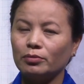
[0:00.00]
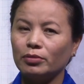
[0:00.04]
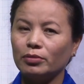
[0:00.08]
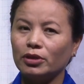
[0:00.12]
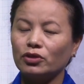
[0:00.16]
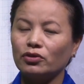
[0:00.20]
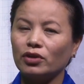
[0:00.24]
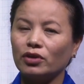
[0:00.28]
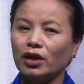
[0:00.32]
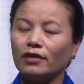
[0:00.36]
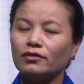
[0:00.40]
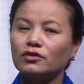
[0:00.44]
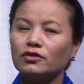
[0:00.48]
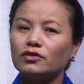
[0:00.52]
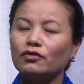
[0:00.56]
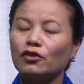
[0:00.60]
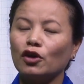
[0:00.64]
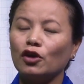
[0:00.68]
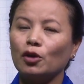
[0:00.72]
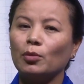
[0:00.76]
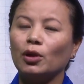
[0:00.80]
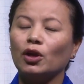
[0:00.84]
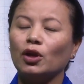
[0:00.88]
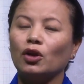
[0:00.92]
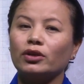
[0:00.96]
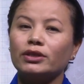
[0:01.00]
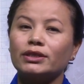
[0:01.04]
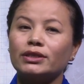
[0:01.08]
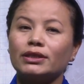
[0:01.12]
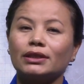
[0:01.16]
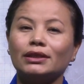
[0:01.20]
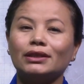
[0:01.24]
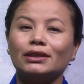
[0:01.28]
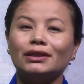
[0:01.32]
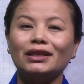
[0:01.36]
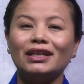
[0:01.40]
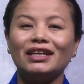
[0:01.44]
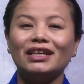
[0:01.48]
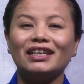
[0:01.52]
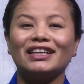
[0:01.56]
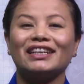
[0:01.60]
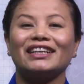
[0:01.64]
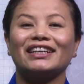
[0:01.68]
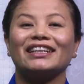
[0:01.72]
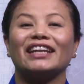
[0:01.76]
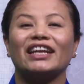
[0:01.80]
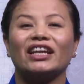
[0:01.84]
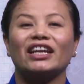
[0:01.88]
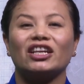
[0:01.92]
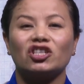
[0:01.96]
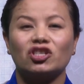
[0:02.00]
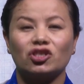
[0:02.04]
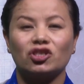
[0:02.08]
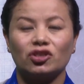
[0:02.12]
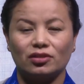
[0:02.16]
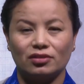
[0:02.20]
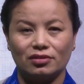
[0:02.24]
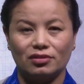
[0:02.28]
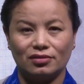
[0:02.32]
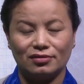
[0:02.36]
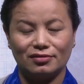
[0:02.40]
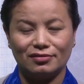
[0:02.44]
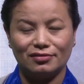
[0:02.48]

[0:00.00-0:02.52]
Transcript: but you have to form a logical connection,